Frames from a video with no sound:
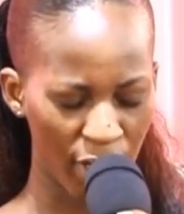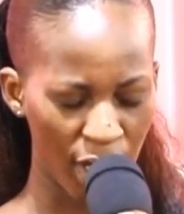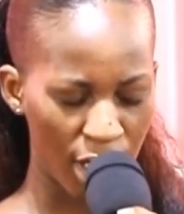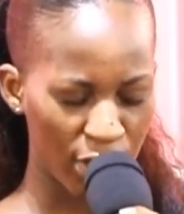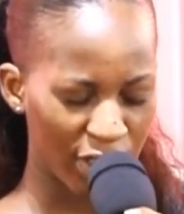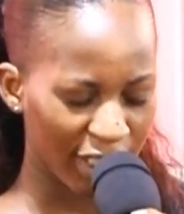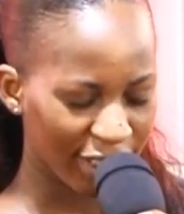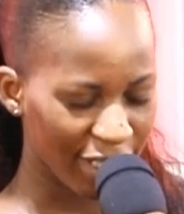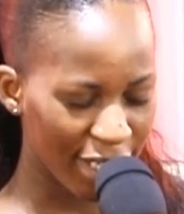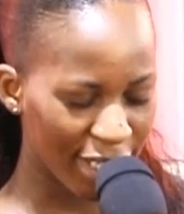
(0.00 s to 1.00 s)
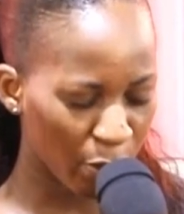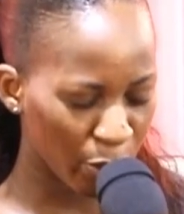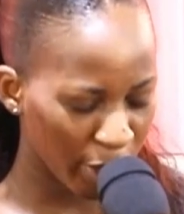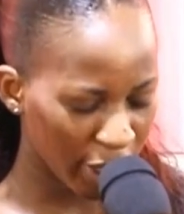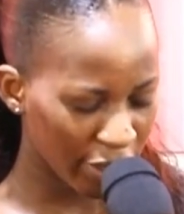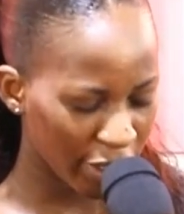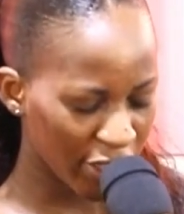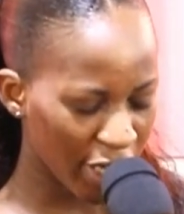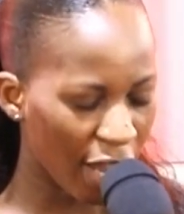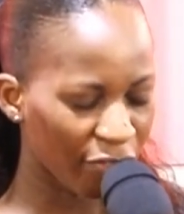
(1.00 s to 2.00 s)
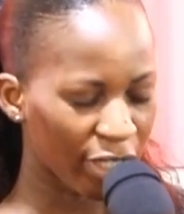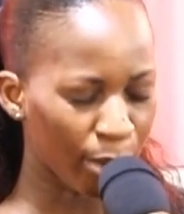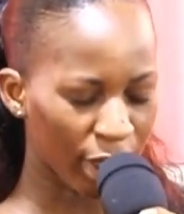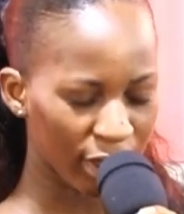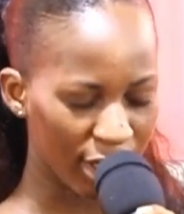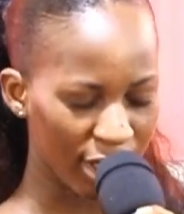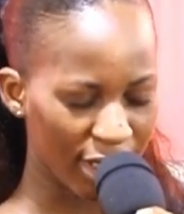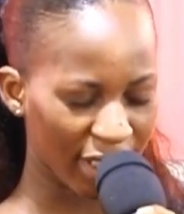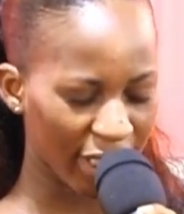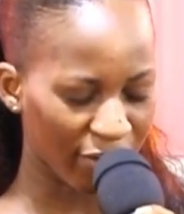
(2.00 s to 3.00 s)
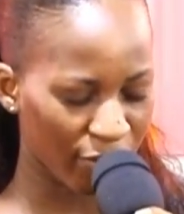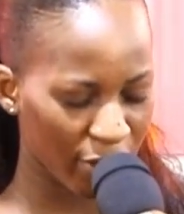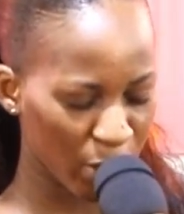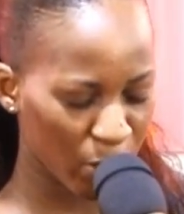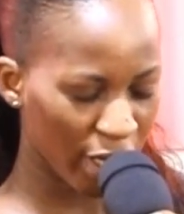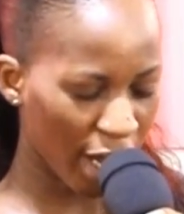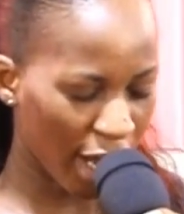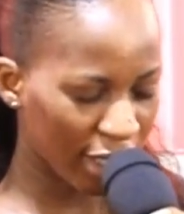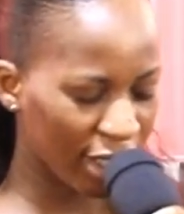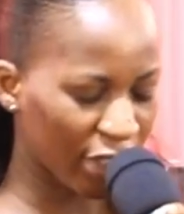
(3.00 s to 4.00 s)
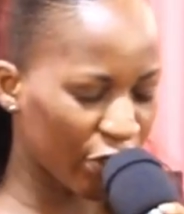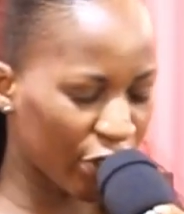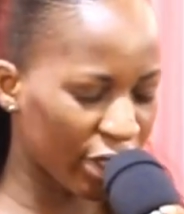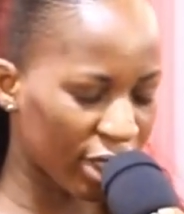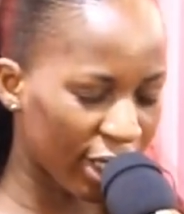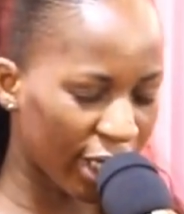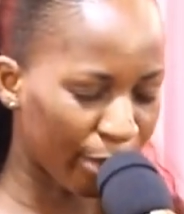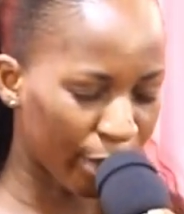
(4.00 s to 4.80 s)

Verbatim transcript: so that the next time we meet, they shall have in abundance to give. Thus we ask in Jesus' name.